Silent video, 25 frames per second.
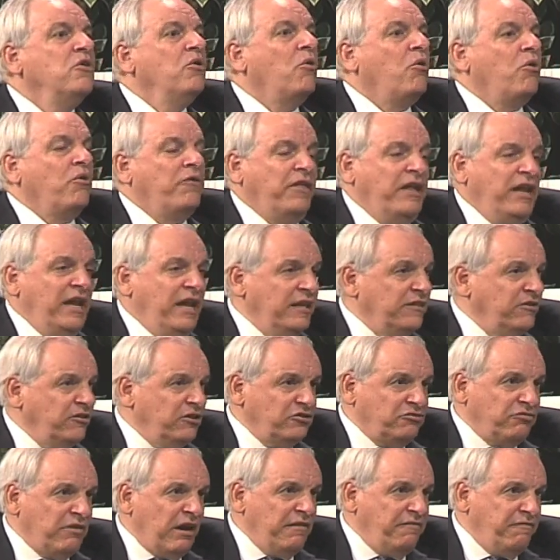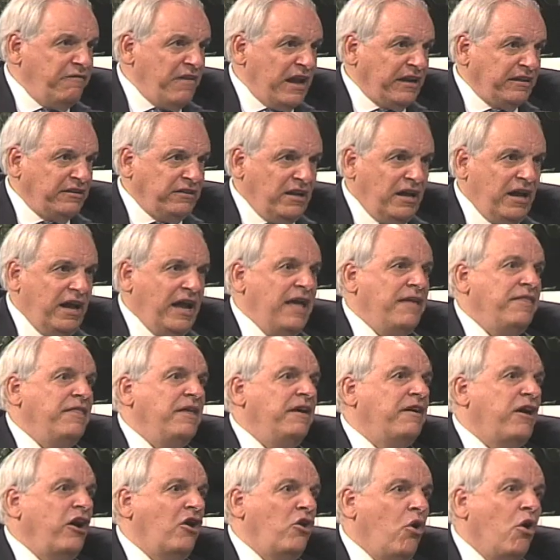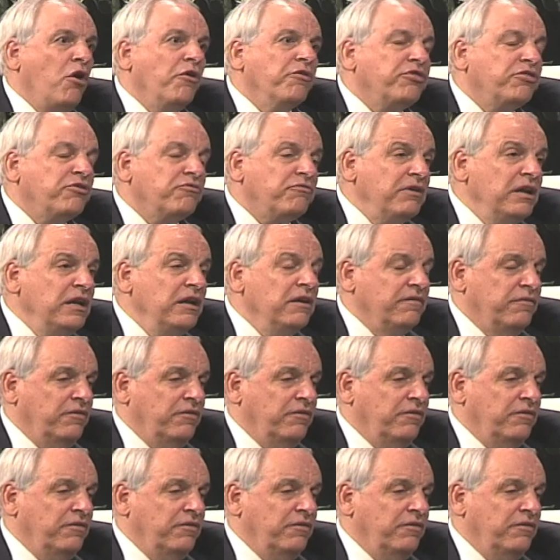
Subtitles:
or they hit the trifecta and they got all three of them.